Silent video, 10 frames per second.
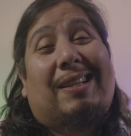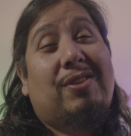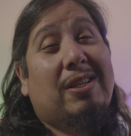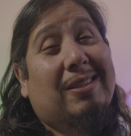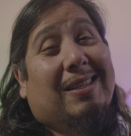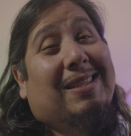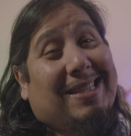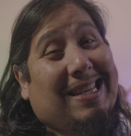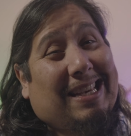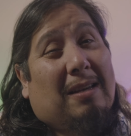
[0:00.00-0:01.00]
Jesus'
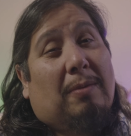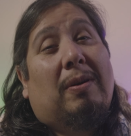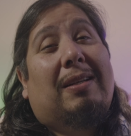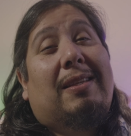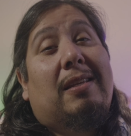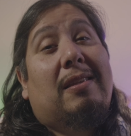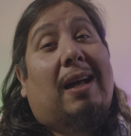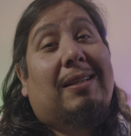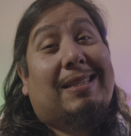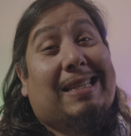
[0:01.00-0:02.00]
team did
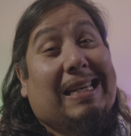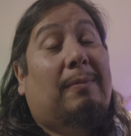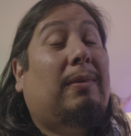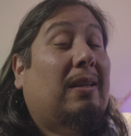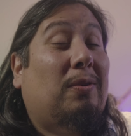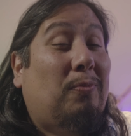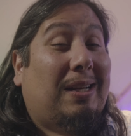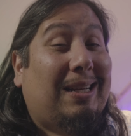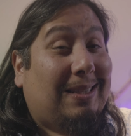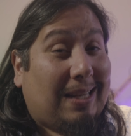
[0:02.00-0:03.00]
not seem like the
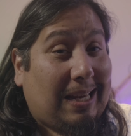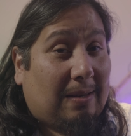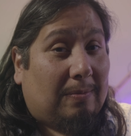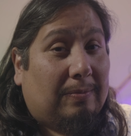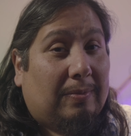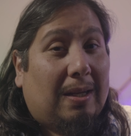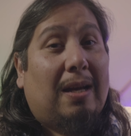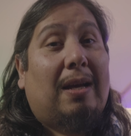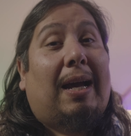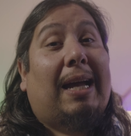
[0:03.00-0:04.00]
winning team.
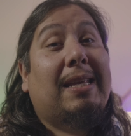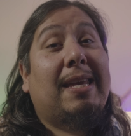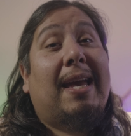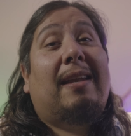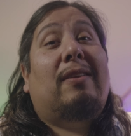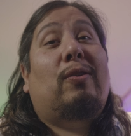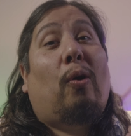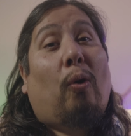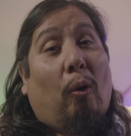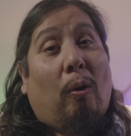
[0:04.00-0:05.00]
And yet, the
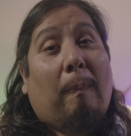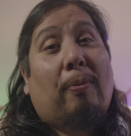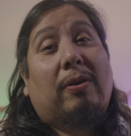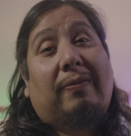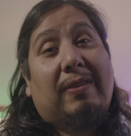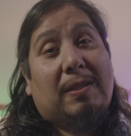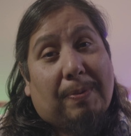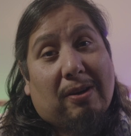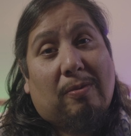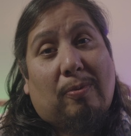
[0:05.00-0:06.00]
whole point of this
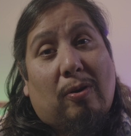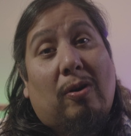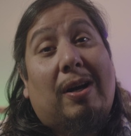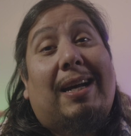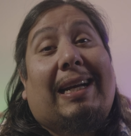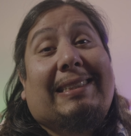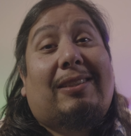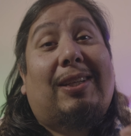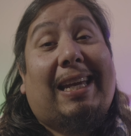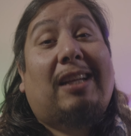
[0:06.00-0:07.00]
parable is that
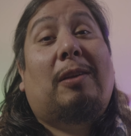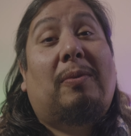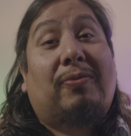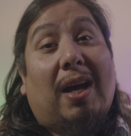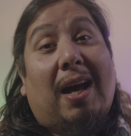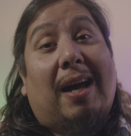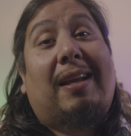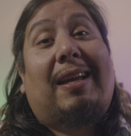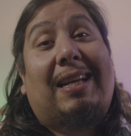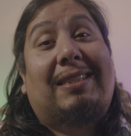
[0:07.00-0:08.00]
the kingdom of
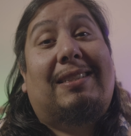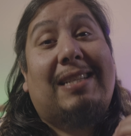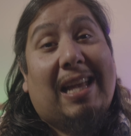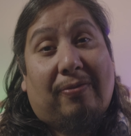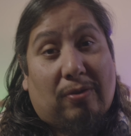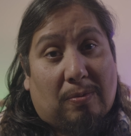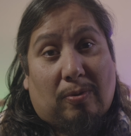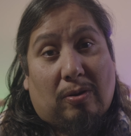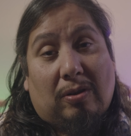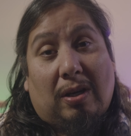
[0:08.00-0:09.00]
God is
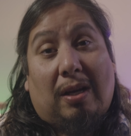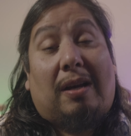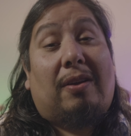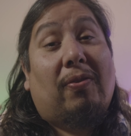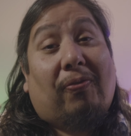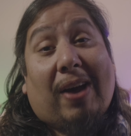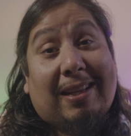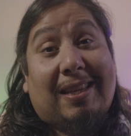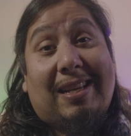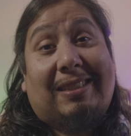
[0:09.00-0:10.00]
inevitable. The
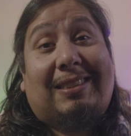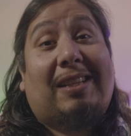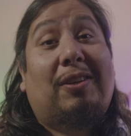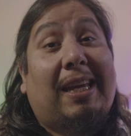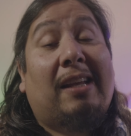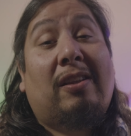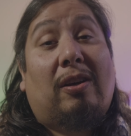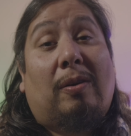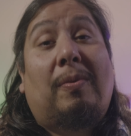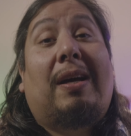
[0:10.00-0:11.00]
fact is that the
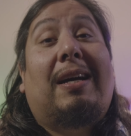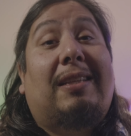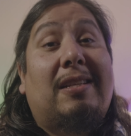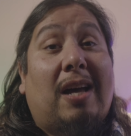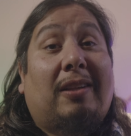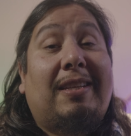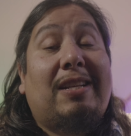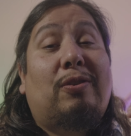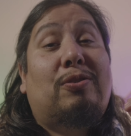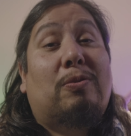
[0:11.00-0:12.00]
kingdom did not
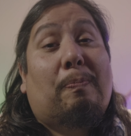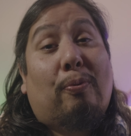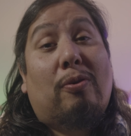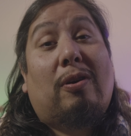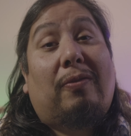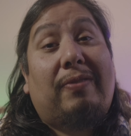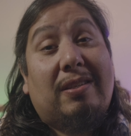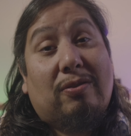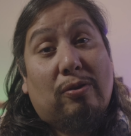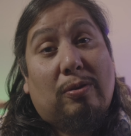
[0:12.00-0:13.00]
need the support of
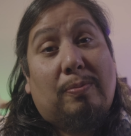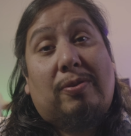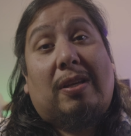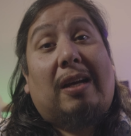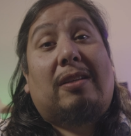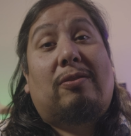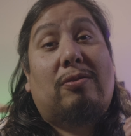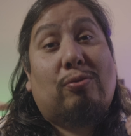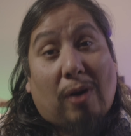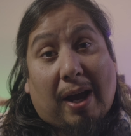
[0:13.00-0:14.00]
these groups to
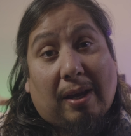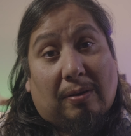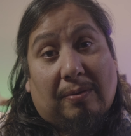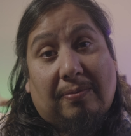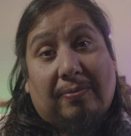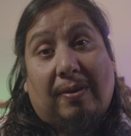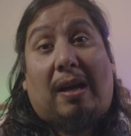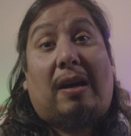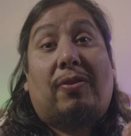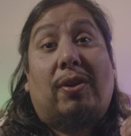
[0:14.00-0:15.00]
triumph.
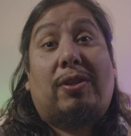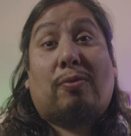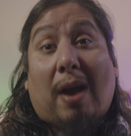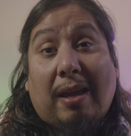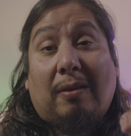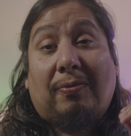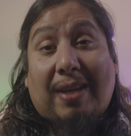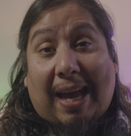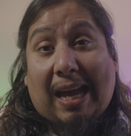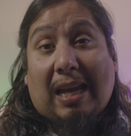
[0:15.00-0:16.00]
The triumph
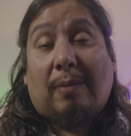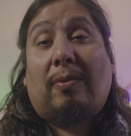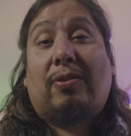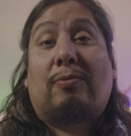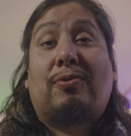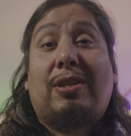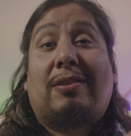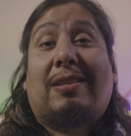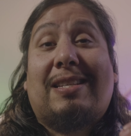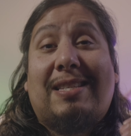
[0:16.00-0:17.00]
came through
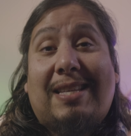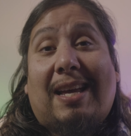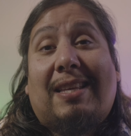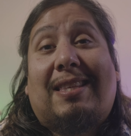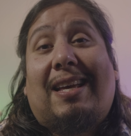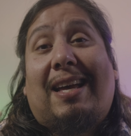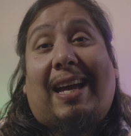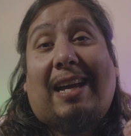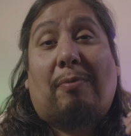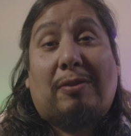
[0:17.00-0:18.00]
Jesus' death
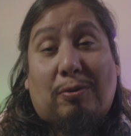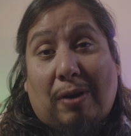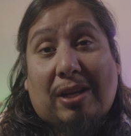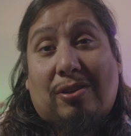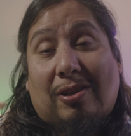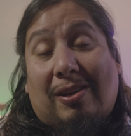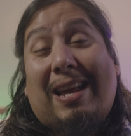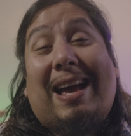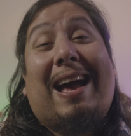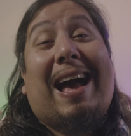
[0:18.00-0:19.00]
and resurrection,
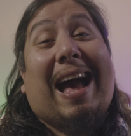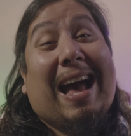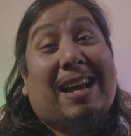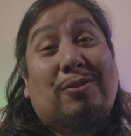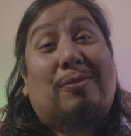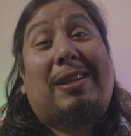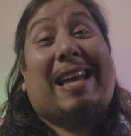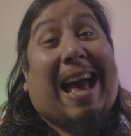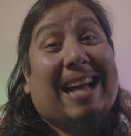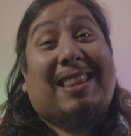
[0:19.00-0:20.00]

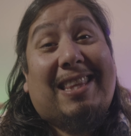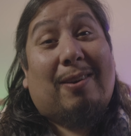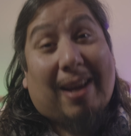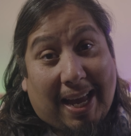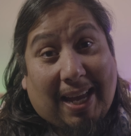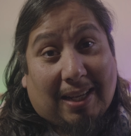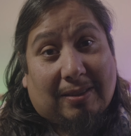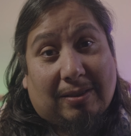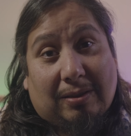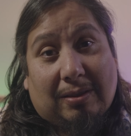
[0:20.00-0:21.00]
actually at their
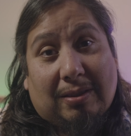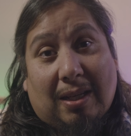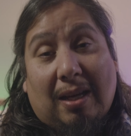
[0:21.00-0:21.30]
hands.